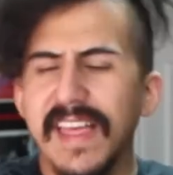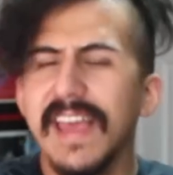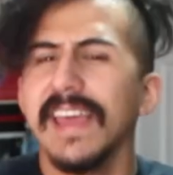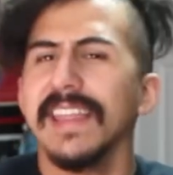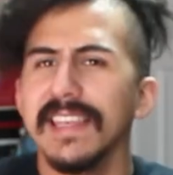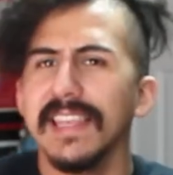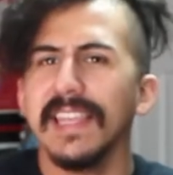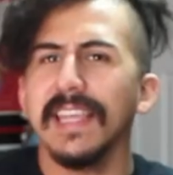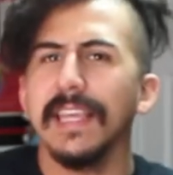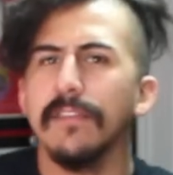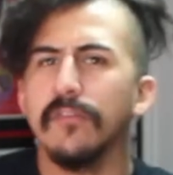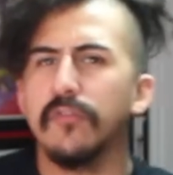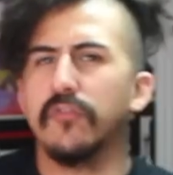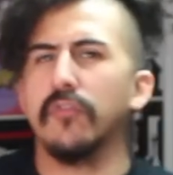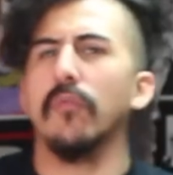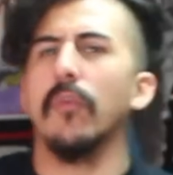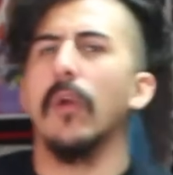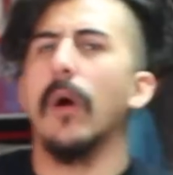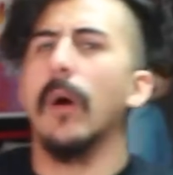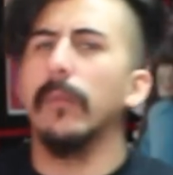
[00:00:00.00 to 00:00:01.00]
then leaves
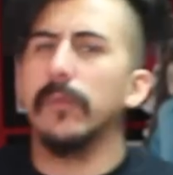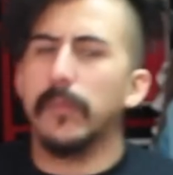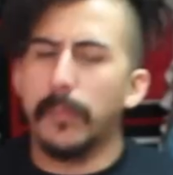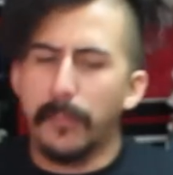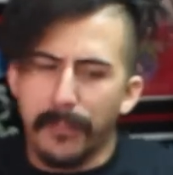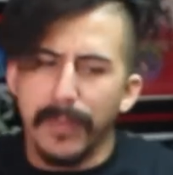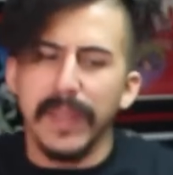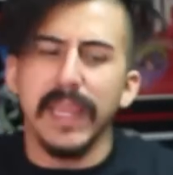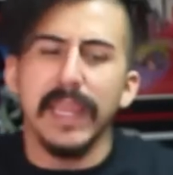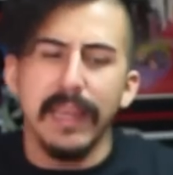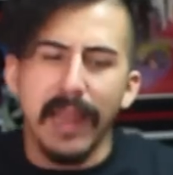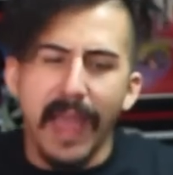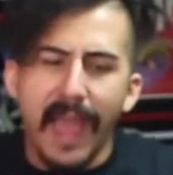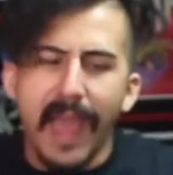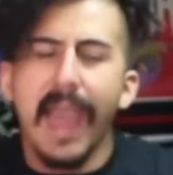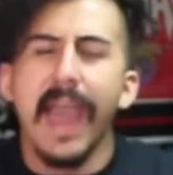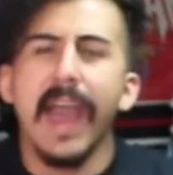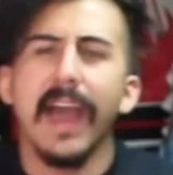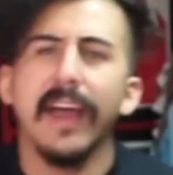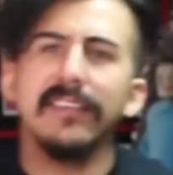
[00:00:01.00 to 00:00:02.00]
Jerome's beat
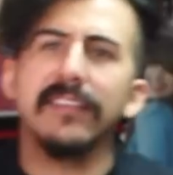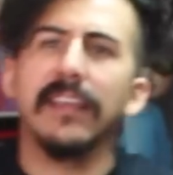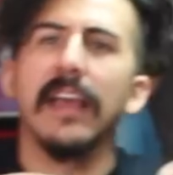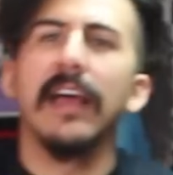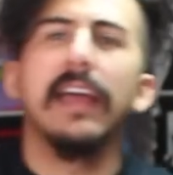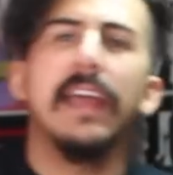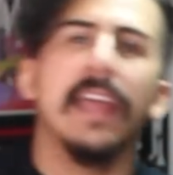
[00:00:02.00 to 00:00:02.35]
ass